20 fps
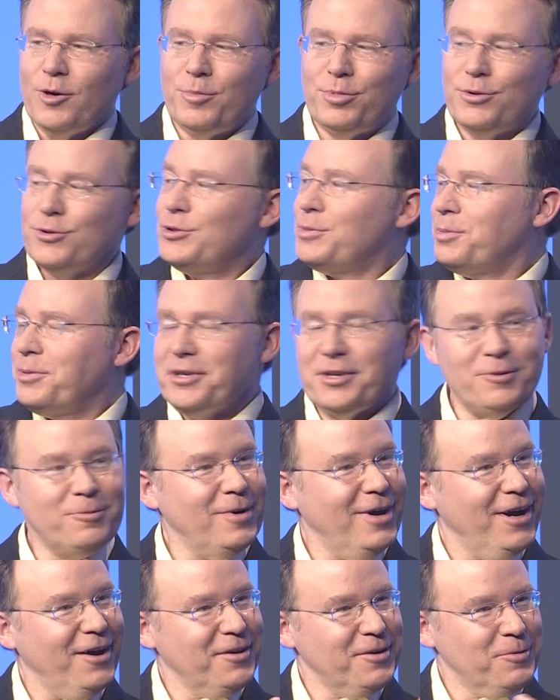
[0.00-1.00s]
Bruce pretty
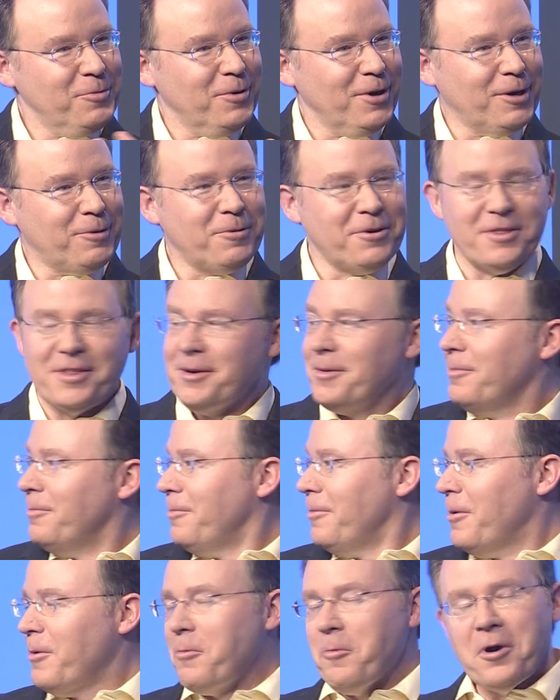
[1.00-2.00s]
well. You work with him.
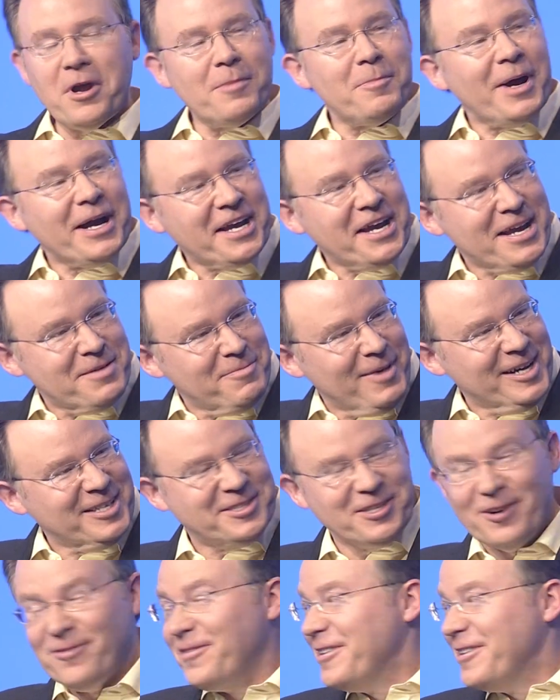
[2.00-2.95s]
What am I getting myself